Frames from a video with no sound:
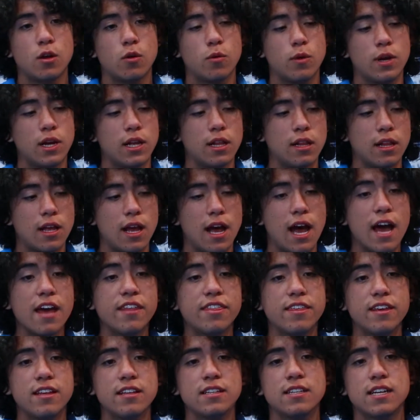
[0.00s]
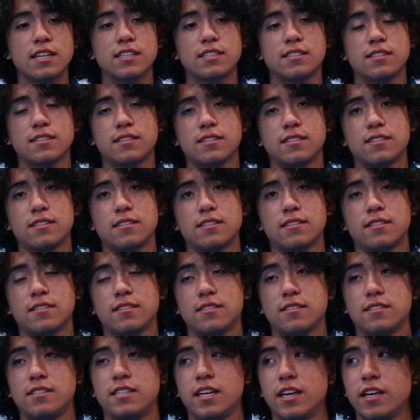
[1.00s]
Well, I think that
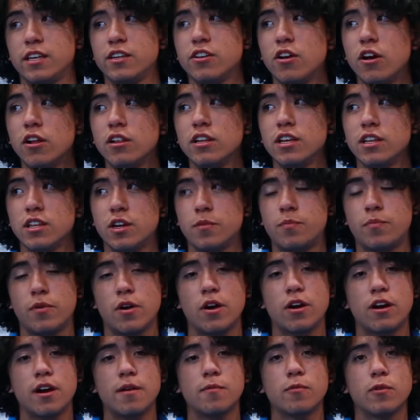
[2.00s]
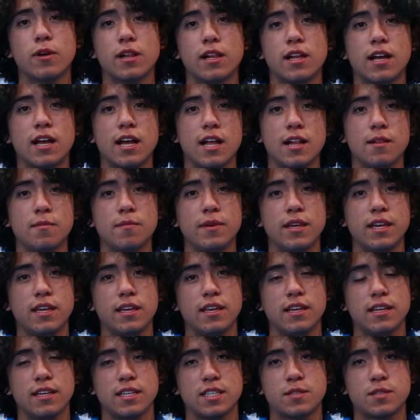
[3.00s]
the Young Leader Program will help me,